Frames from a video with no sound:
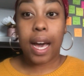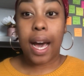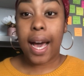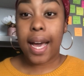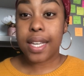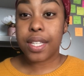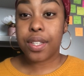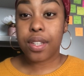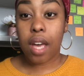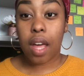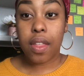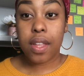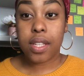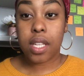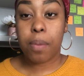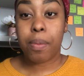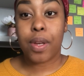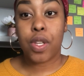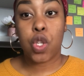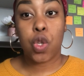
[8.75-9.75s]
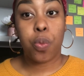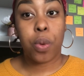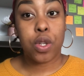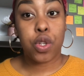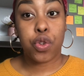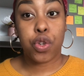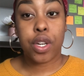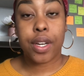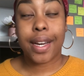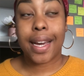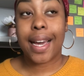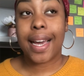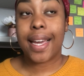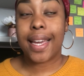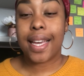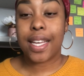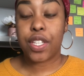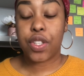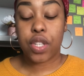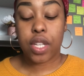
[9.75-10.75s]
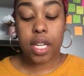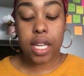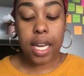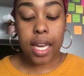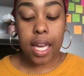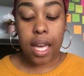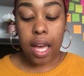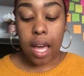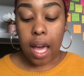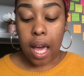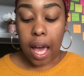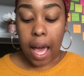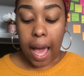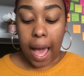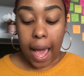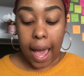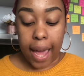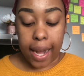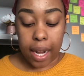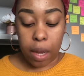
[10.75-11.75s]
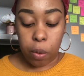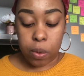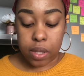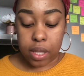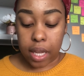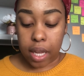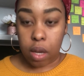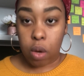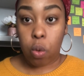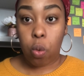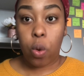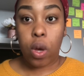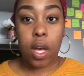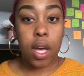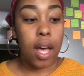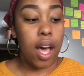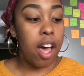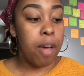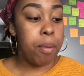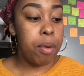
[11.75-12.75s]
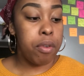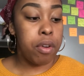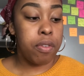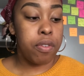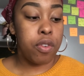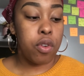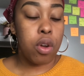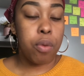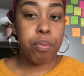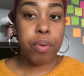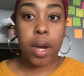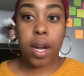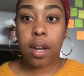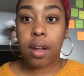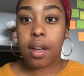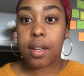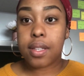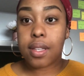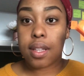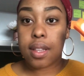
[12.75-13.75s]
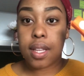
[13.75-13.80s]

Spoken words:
I saw this in my Superdrug yesterday and I was like, well, I've been reviewing products.